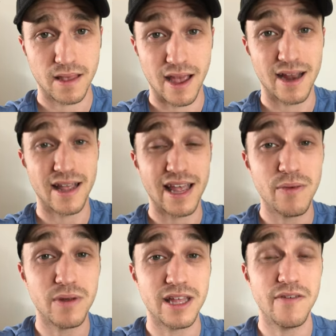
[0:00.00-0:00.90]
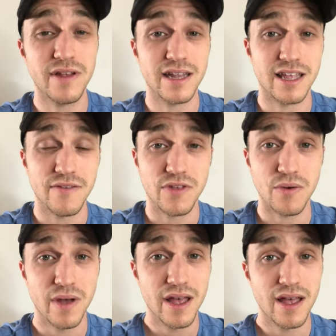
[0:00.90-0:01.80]
And He will even give
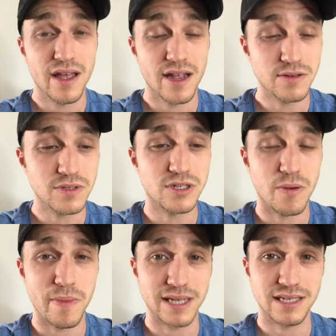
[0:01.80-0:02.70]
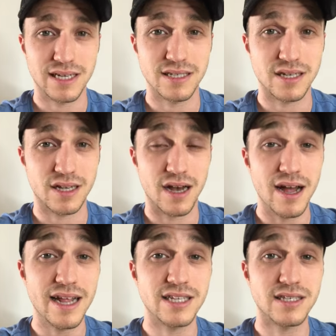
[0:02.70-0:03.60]
you here's what's so amazing is
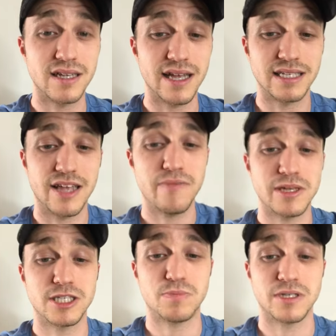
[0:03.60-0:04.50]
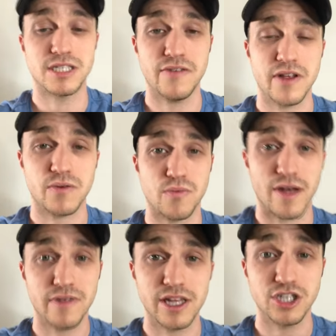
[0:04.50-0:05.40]
God has, has given me specific
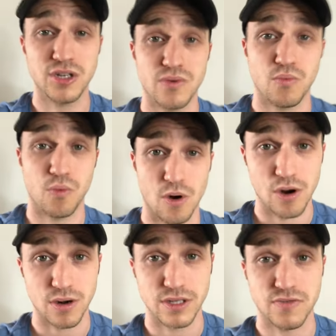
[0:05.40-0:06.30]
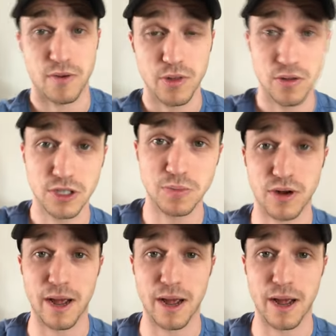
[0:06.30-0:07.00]
revelation words from the Holy Spirit